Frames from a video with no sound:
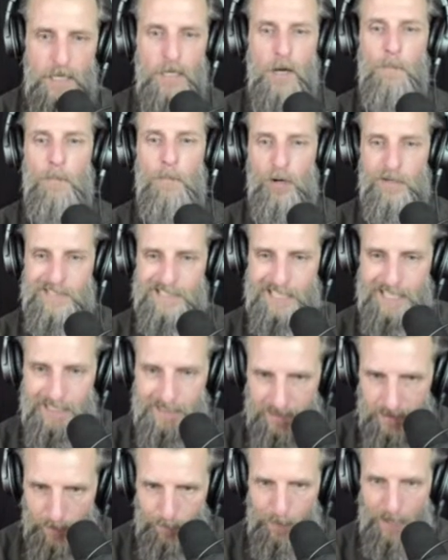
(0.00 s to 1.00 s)

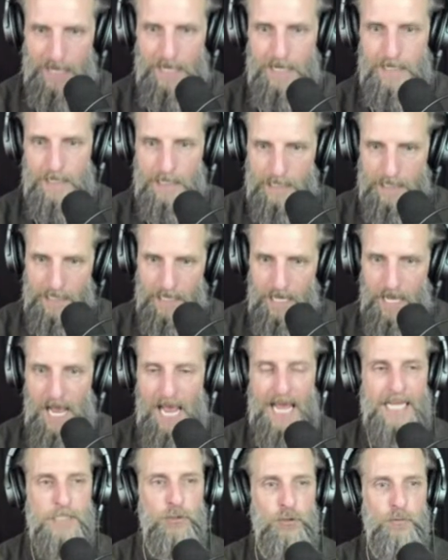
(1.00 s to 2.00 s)
participating
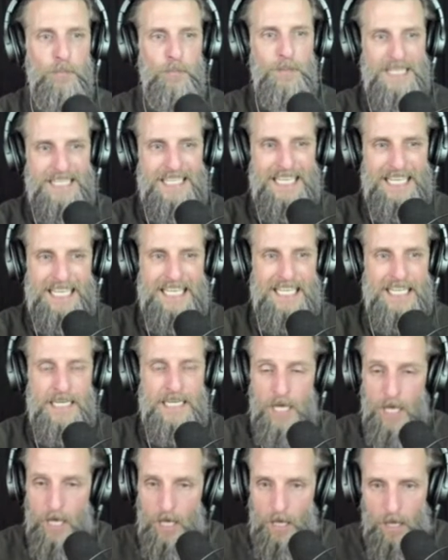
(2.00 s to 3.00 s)
and to be
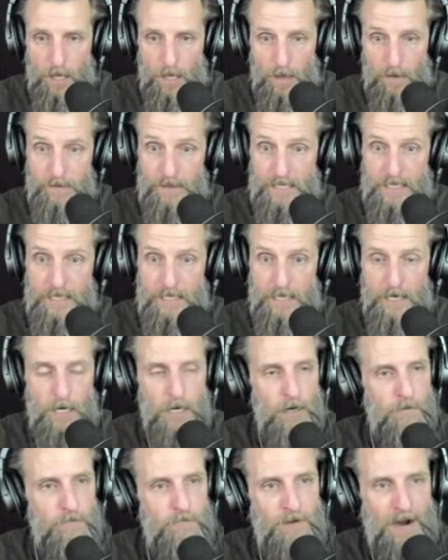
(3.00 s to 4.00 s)
in the
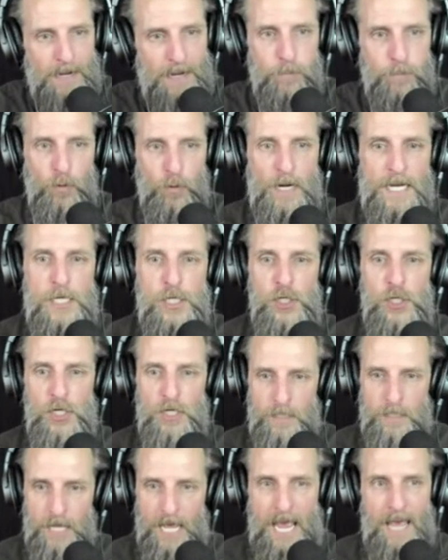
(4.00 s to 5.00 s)

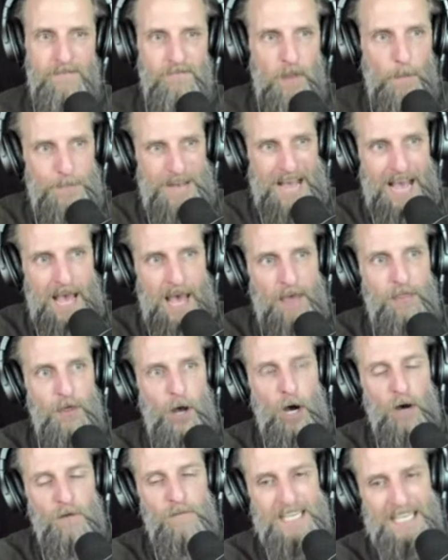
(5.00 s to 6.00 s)
vibration and the path
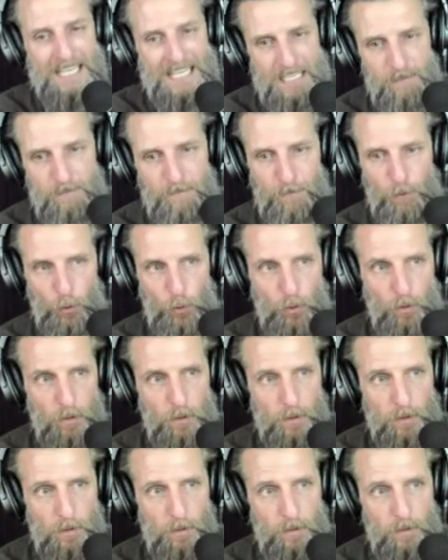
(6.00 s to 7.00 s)
of evil
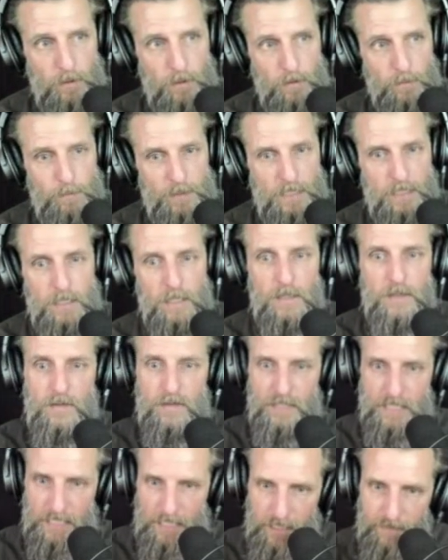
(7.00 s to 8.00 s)
because
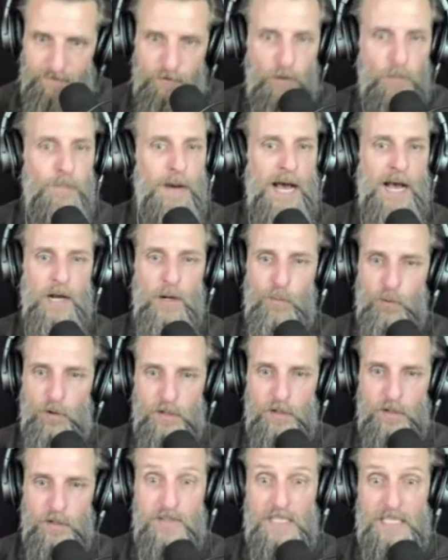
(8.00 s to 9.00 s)
evil
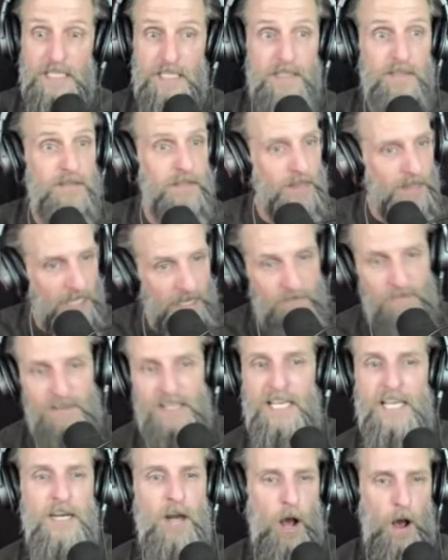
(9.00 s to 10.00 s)
backwards is
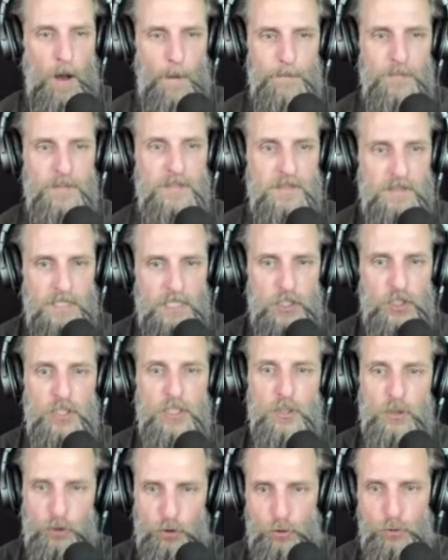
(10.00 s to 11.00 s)
living in
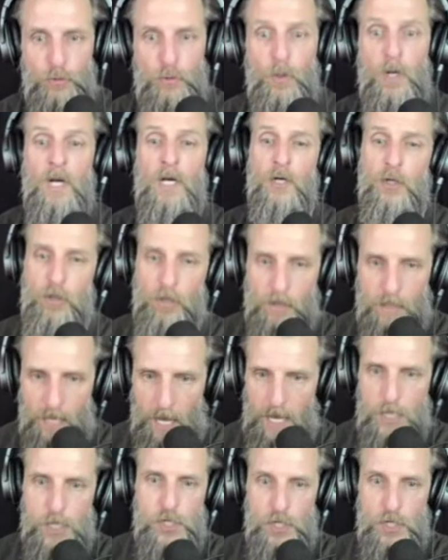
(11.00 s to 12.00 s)
opposition to
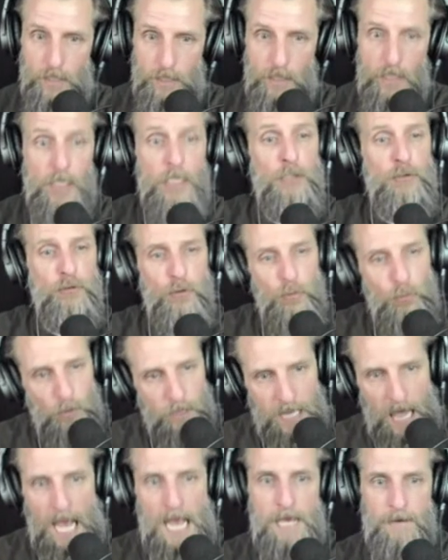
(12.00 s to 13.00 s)
creation, to
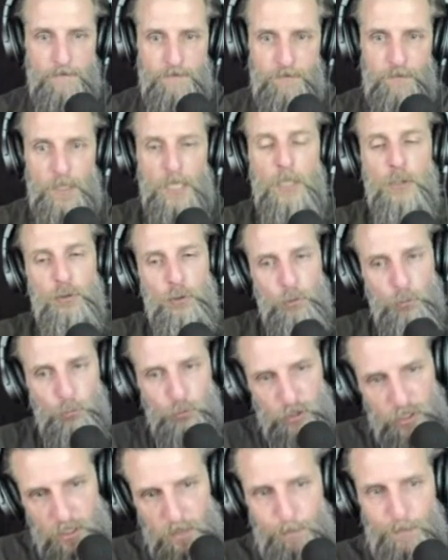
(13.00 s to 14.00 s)
life, to
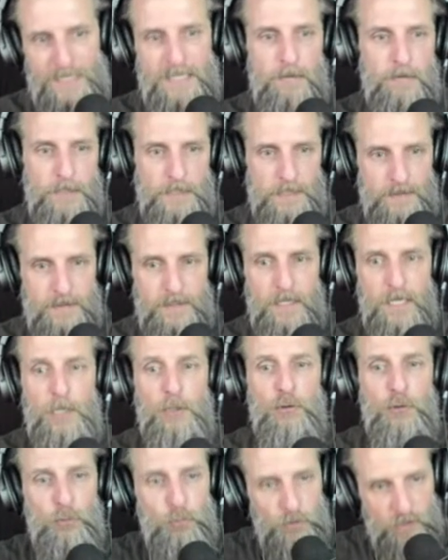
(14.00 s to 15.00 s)
spirit,
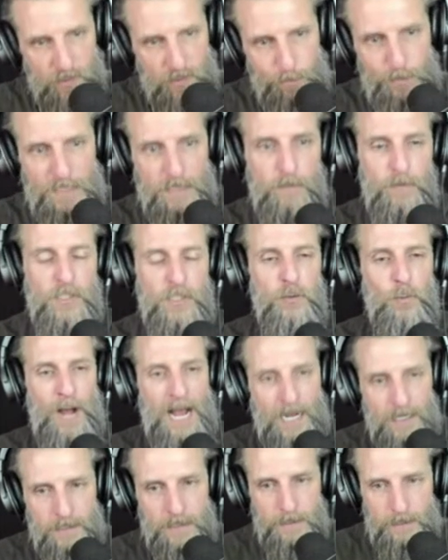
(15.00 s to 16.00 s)
to
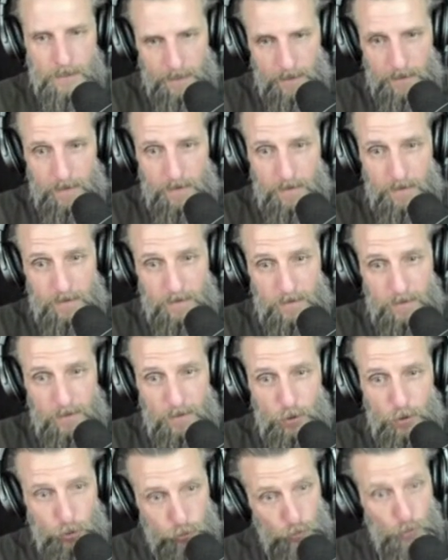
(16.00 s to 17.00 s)
spirituality,
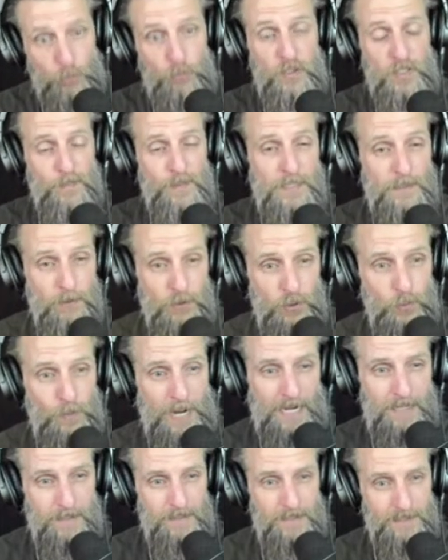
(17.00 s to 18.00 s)
true
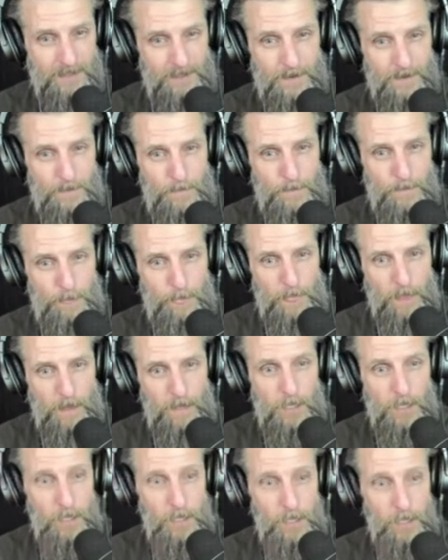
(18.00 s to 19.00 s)
spirituality.
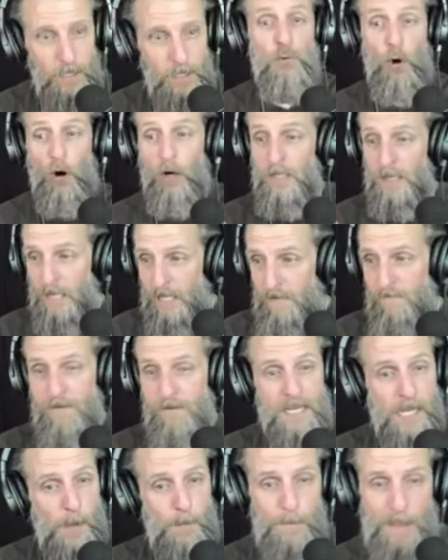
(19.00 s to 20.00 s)
You are
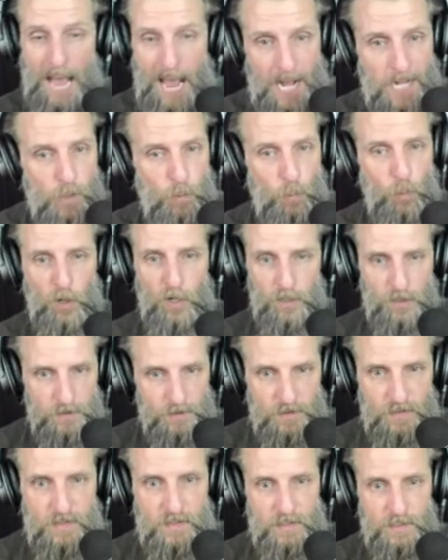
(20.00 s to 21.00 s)
living
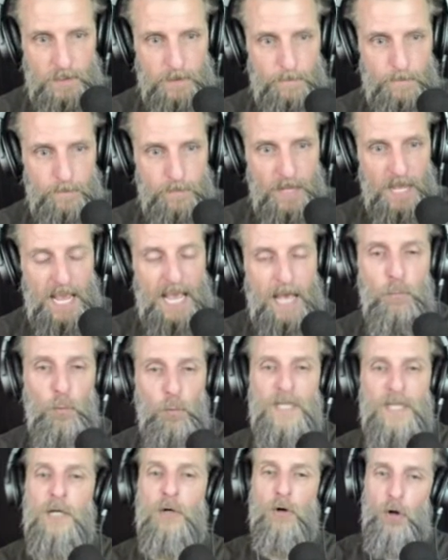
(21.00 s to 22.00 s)
backwards, and
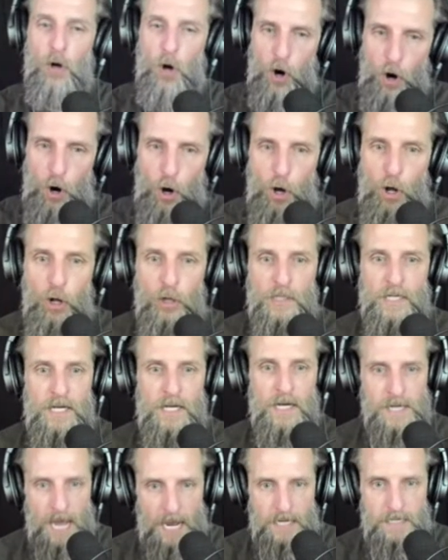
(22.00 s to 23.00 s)
we are all
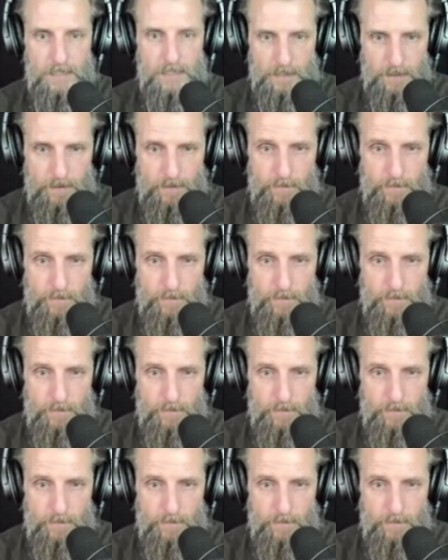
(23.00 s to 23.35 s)
connected.